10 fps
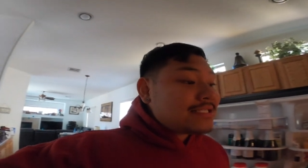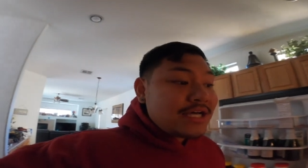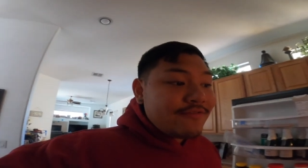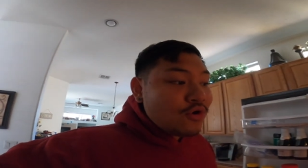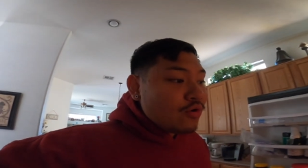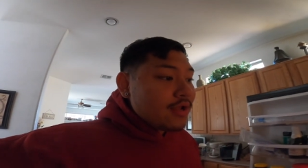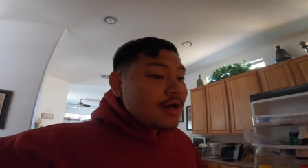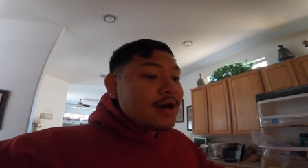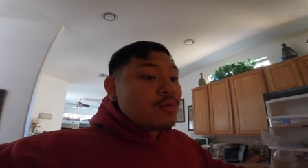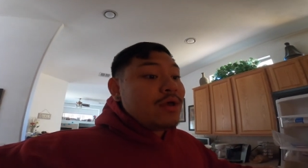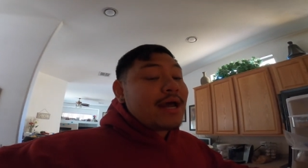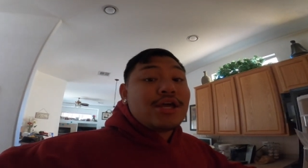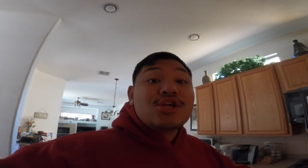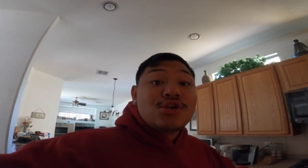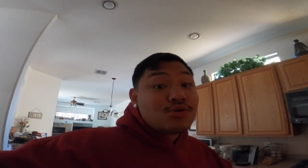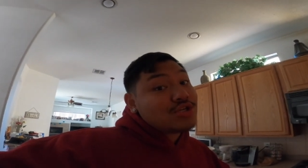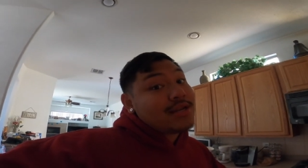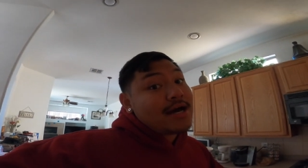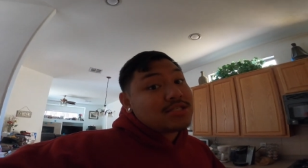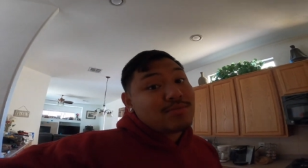of stuff going on. We got a huge
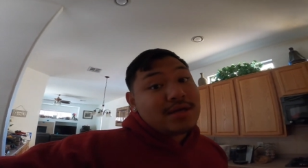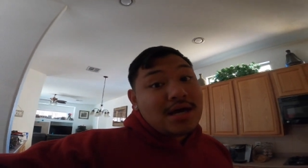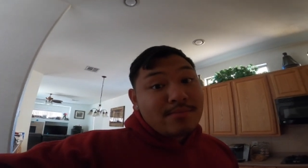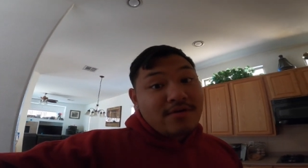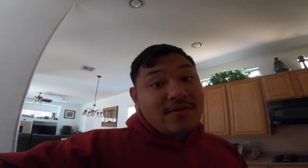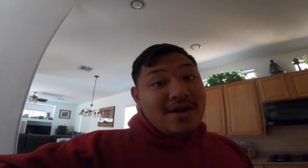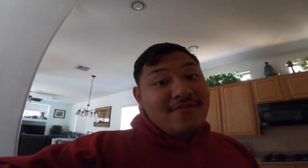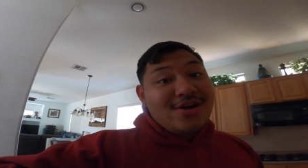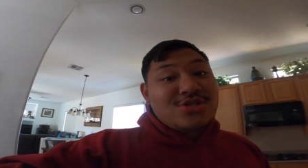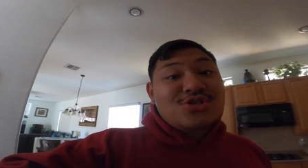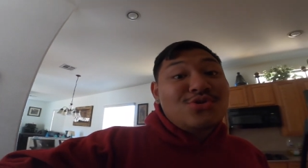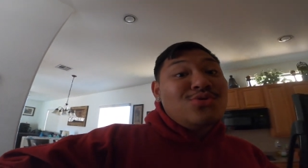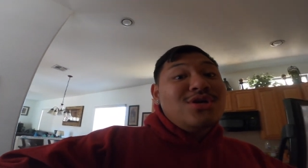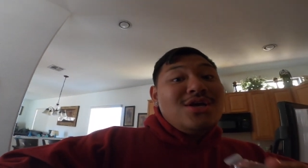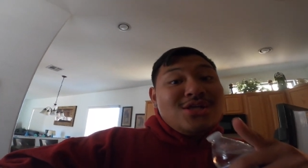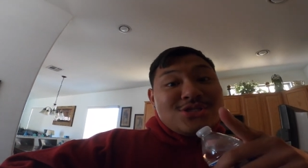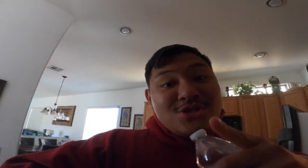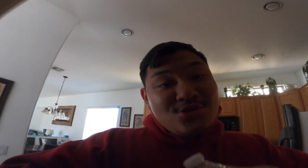announcement coming very, very soon to